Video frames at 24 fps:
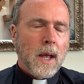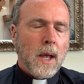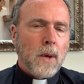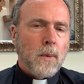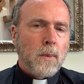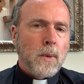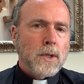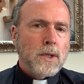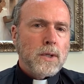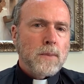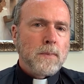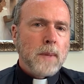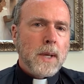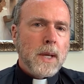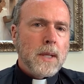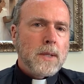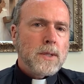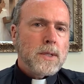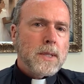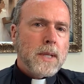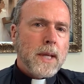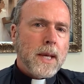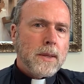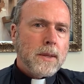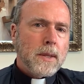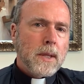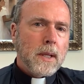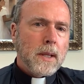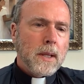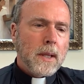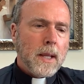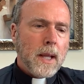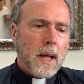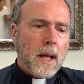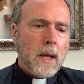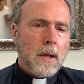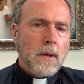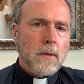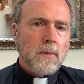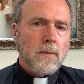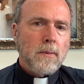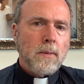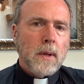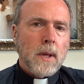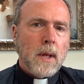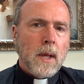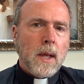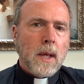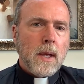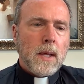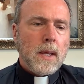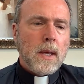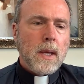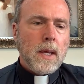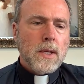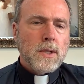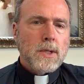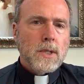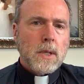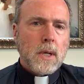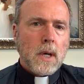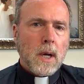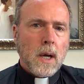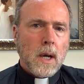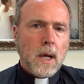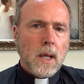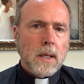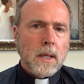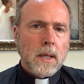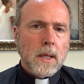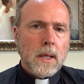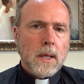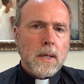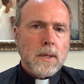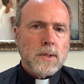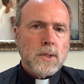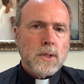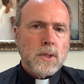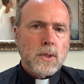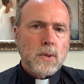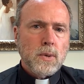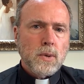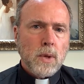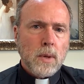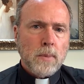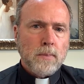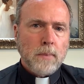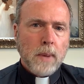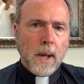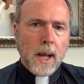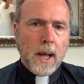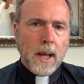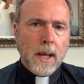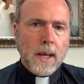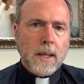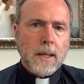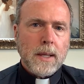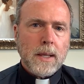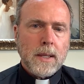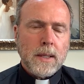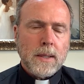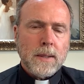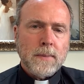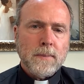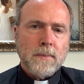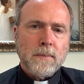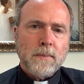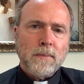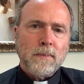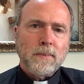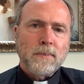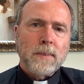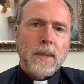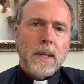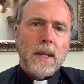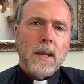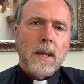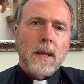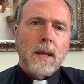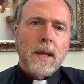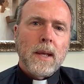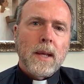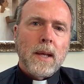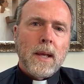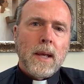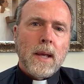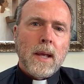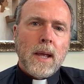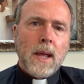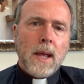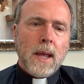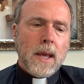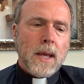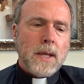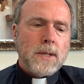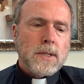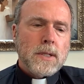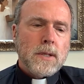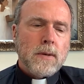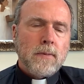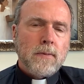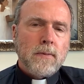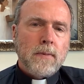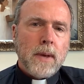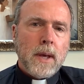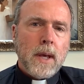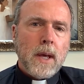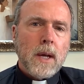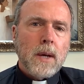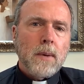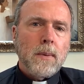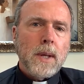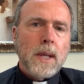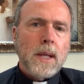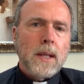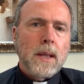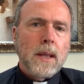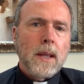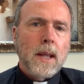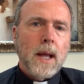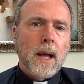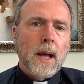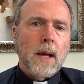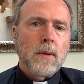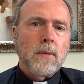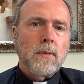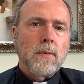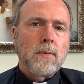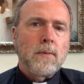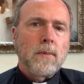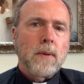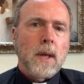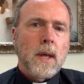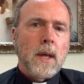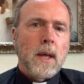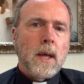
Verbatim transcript: Which means that the love he is calling us to abide in is the very love